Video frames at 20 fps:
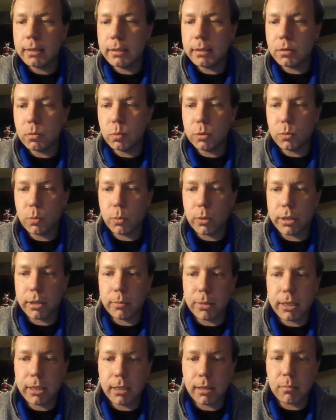This was where
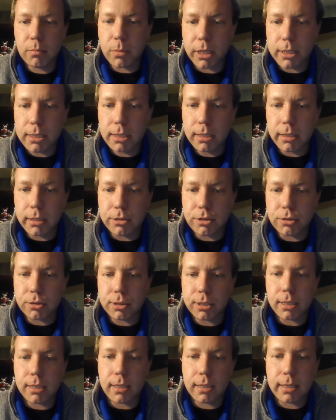it became much easier
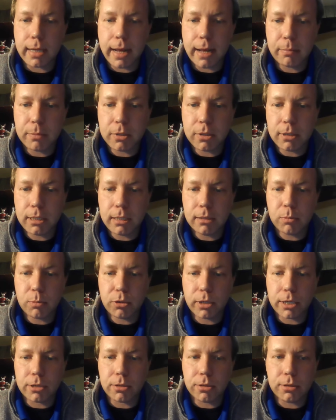to adapt to these
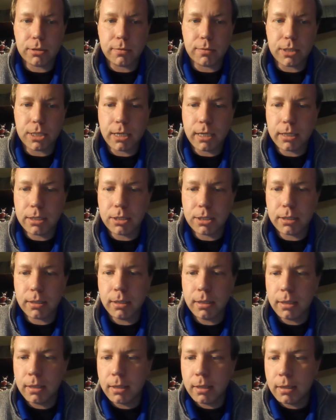pressures of changing
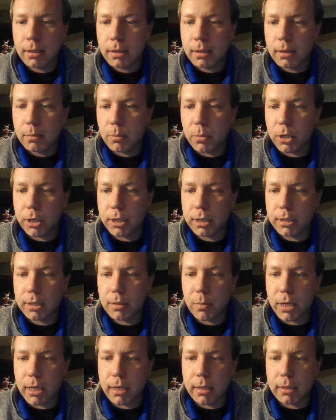market
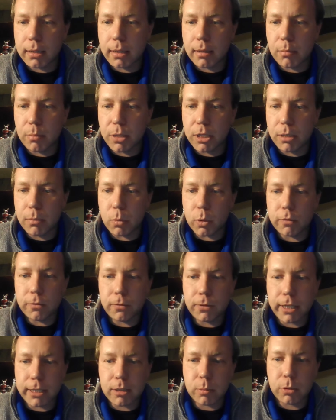demand and be more
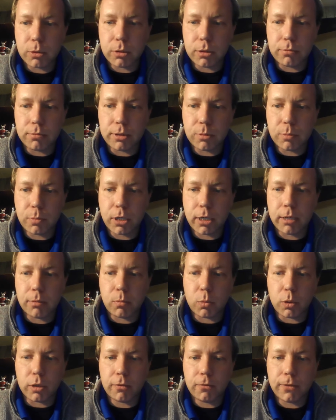flexible to respond
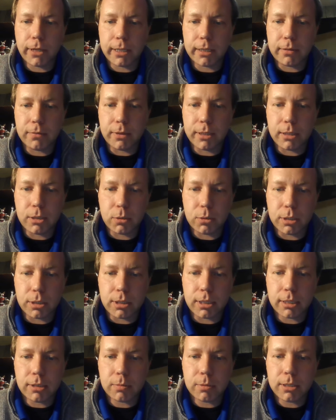more effectively to
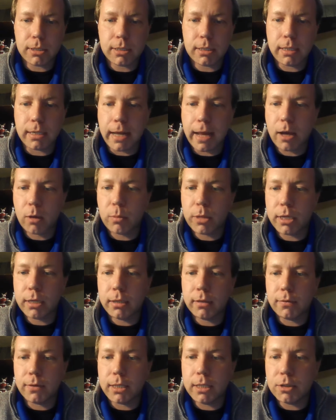adjustments in how
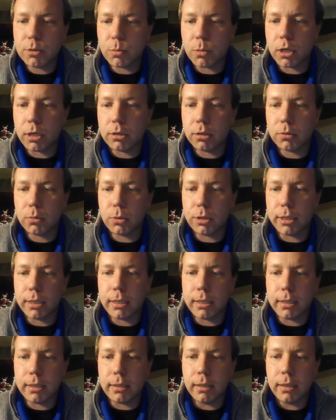many of each model were
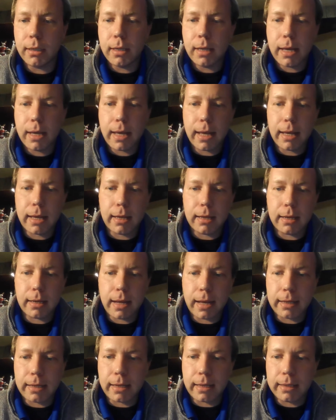needed and
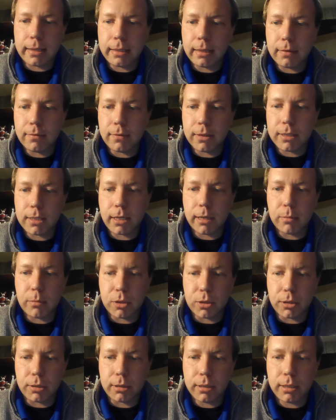at any given time
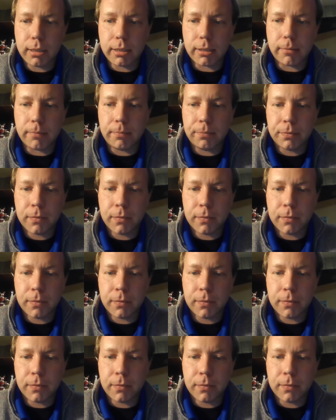during the year.